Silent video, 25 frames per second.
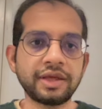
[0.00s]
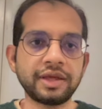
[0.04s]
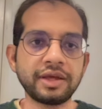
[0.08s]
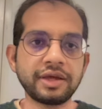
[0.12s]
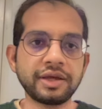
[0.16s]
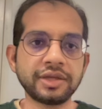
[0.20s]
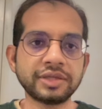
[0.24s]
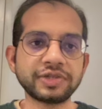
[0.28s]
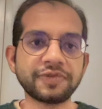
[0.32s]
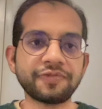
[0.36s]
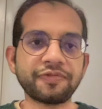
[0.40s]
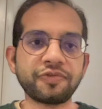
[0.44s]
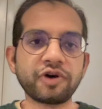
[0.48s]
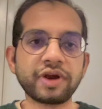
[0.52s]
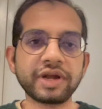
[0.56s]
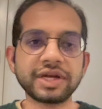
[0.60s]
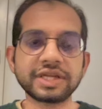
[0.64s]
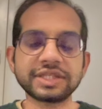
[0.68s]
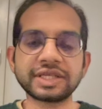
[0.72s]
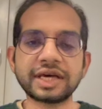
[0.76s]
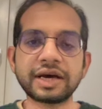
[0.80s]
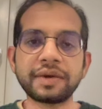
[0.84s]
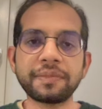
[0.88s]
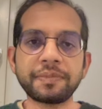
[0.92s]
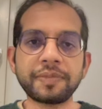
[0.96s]
So for
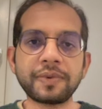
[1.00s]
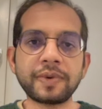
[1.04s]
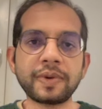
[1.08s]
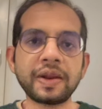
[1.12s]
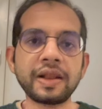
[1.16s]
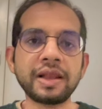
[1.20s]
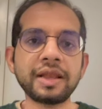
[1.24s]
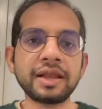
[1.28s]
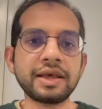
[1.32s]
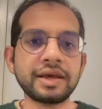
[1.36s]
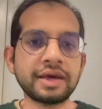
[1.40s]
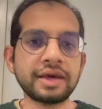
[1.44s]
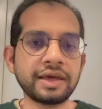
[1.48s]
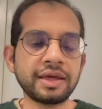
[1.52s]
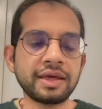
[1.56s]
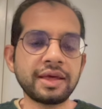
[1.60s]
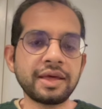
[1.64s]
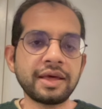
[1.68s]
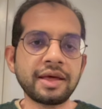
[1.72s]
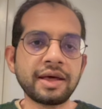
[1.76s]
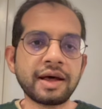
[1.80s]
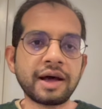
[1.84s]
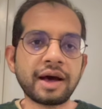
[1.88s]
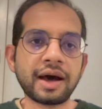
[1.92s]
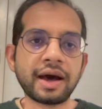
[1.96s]
example,
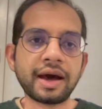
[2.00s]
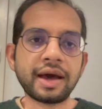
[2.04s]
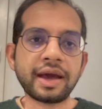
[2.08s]
I